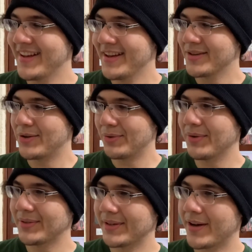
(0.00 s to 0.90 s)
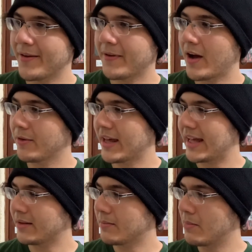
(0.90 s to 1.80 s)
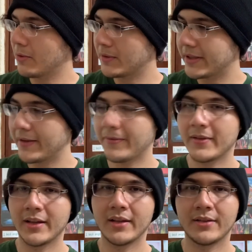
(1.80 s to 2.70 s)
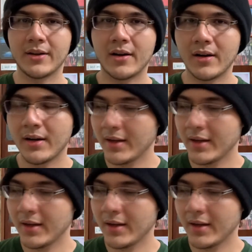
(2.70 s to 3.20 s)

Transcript: Curious enough how that motif in the guitar